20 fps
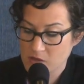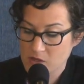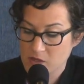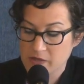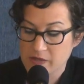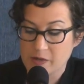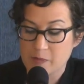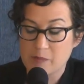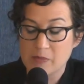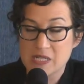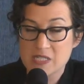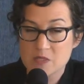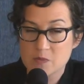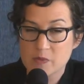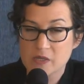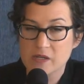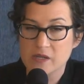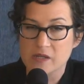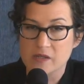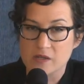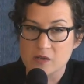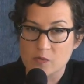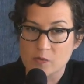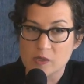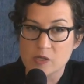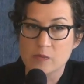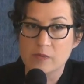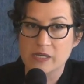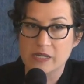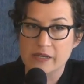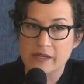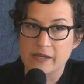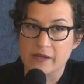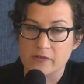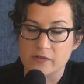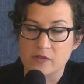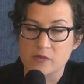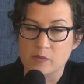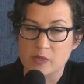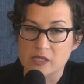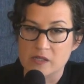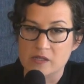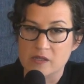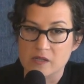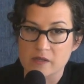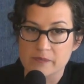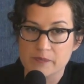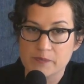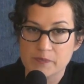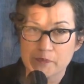There must be and there will be accountability.